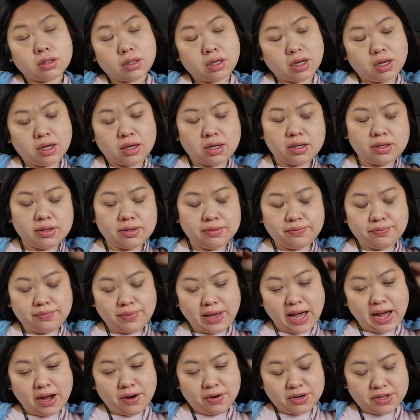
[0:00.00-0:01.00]
uh,
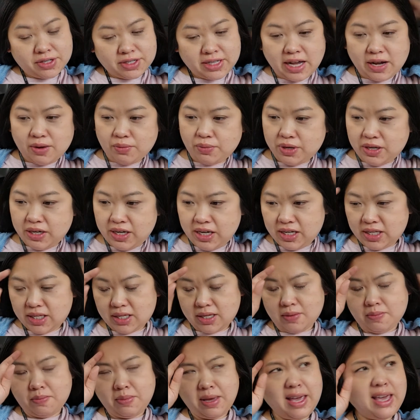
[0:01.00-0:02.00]
hours that we need
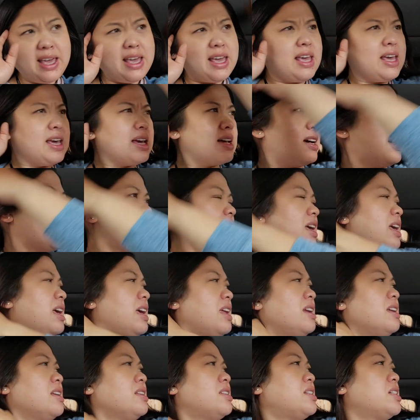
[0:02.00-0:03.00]
to make,
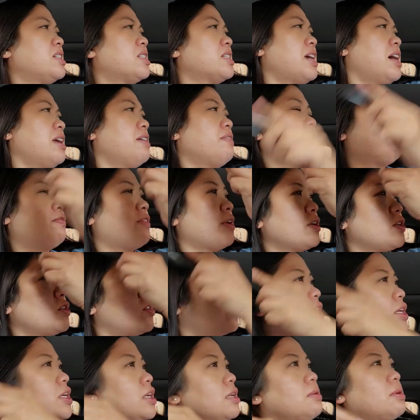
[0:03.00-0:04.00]
and it's just kind of
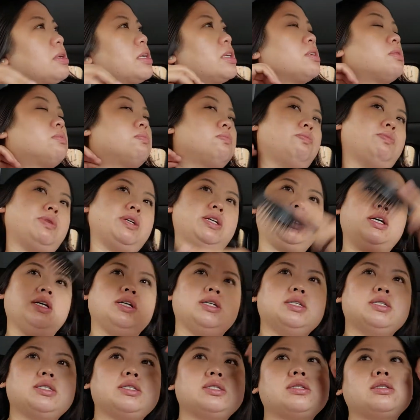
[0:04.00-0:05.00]
frustrating
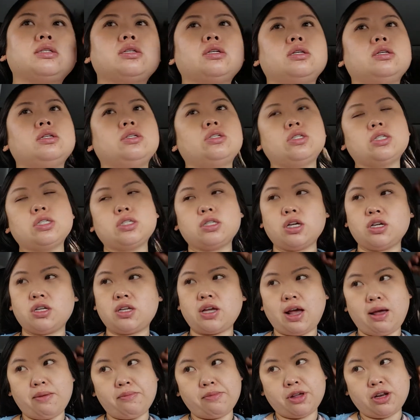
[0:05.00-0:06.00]
because it's just our
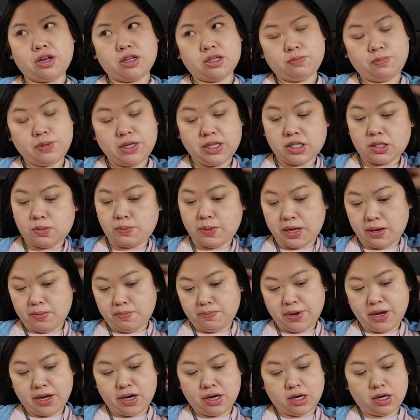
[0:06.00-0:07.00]
time could have been spent
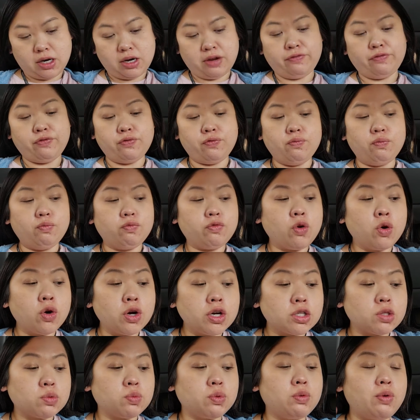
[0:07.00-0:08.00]
better. Of
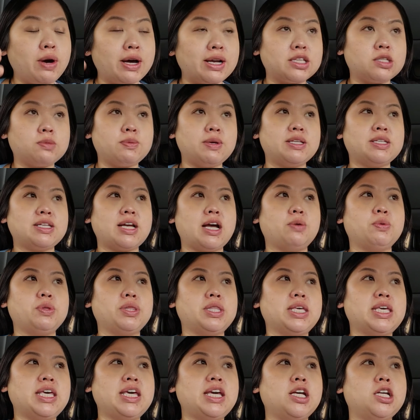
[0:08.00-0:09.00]
course, we want to spend time with
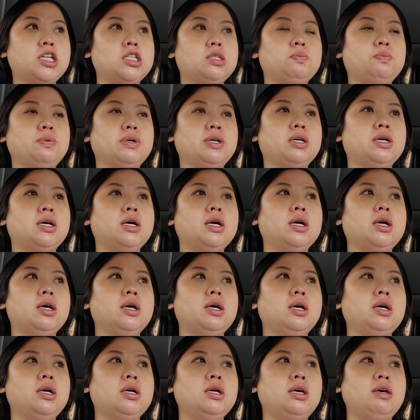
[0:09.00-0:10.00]
the kids, but
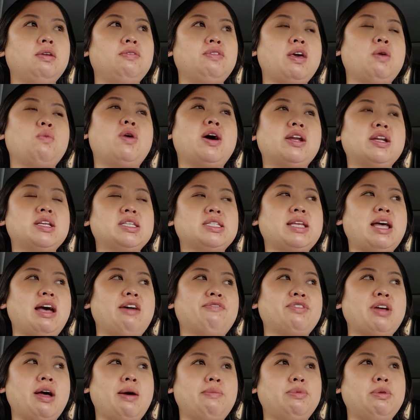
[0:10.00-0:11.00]
if they want us to
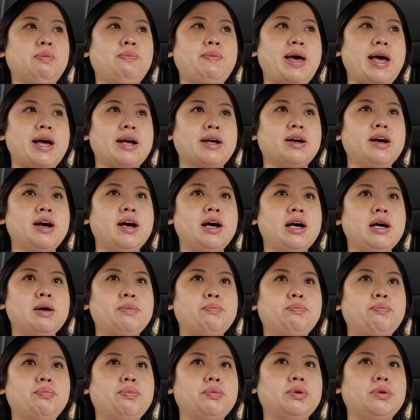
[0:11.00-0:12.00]
have time to pack up,